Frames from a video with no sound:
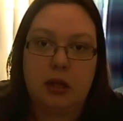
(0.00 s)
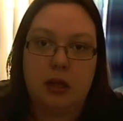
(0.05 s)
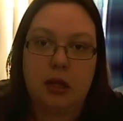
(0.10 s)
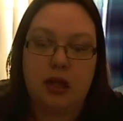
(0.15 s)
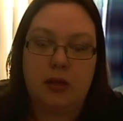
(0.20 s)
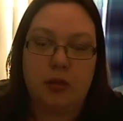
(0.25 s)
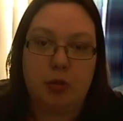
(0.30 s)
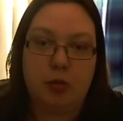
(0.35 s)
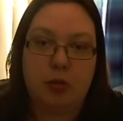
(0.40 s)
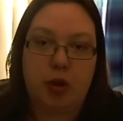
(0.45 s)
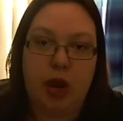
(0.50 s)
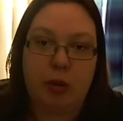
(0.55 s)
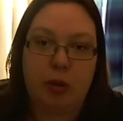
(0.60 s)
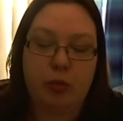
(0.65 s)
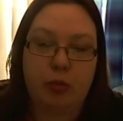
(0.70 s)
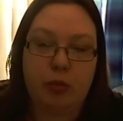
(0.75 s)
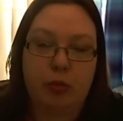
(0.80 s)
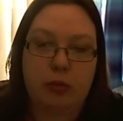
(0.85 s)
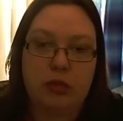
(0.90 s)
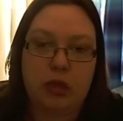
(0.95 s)
Libba Bray
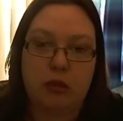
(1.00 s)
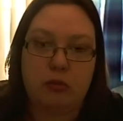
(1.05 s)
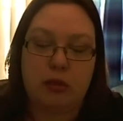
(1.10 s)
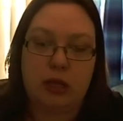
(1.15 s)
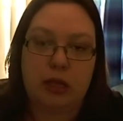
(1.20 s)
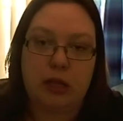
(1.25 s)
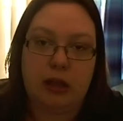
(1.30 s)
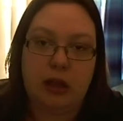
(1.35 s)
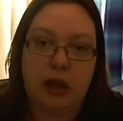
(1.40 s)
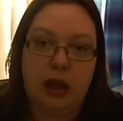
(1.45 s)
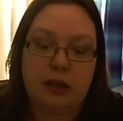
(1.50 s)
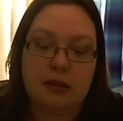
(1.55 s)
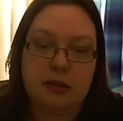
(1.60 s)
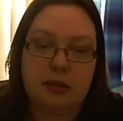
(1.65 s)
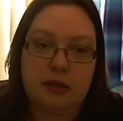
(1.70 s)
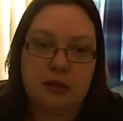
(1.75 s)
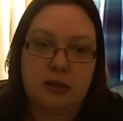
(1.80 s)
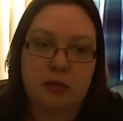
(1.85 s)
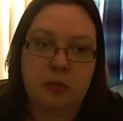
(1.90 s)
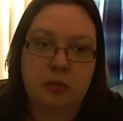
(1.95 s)
books and really
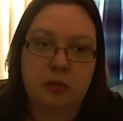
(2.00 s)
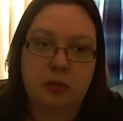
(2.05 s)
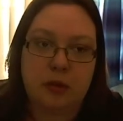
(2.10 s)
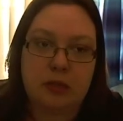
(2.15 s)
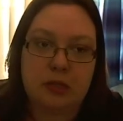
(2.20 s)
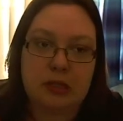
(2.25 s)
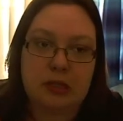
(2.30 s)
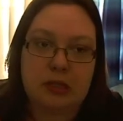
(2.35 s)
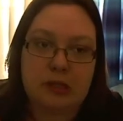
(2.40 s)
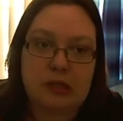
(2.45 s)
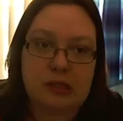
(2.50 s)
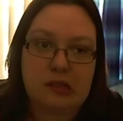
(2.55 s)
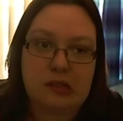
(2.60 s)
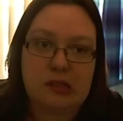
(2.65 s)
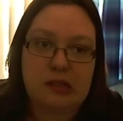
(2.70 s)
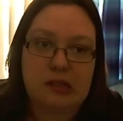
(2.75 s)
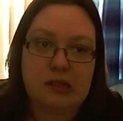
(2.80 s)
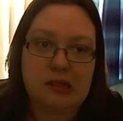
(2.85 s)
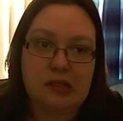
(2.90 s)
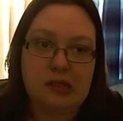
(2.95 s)
liked them, but
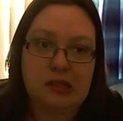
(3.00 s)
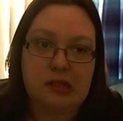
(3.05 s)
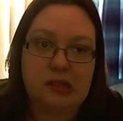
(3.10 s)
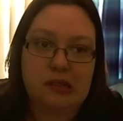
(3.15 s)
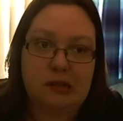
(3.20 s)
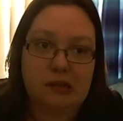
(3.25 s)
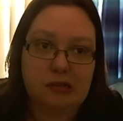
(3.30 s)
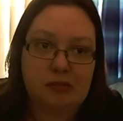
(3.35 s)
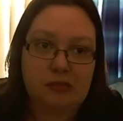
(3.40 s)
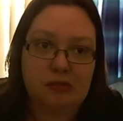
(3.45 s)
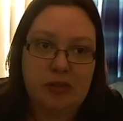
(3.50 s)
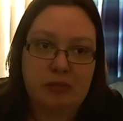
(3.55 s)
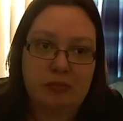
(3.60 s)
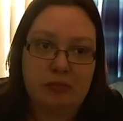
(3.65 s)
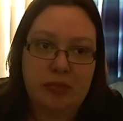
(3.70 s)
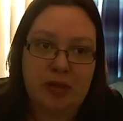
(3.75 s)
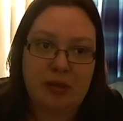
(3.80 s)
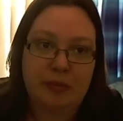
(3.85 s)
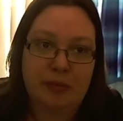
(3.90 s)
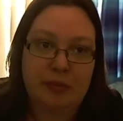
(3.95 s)
I can't
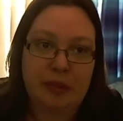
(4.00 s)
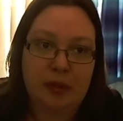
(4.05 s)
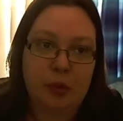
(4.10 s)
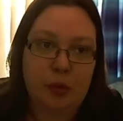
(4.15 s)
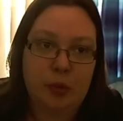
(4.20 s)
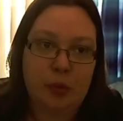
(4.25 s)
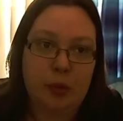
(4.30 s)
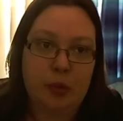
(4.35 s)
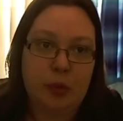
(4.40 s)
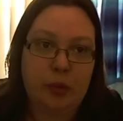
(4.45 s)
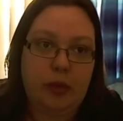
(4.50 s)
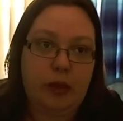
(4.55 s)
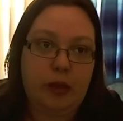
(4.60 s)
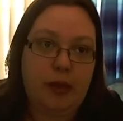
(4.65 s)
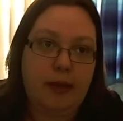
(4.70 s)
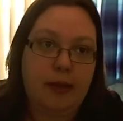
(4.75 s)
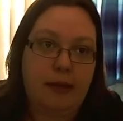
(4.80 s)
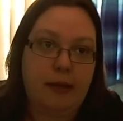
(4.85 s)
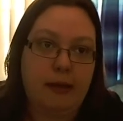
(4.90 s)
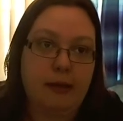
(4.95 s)
remember who they
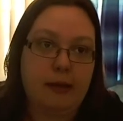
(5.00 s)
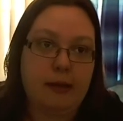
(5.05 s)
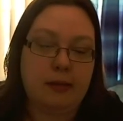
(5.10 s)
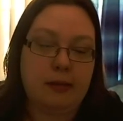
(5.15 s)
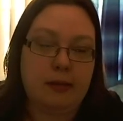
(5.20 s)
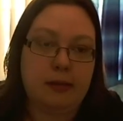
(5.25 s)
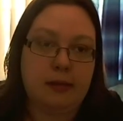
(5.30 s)
are.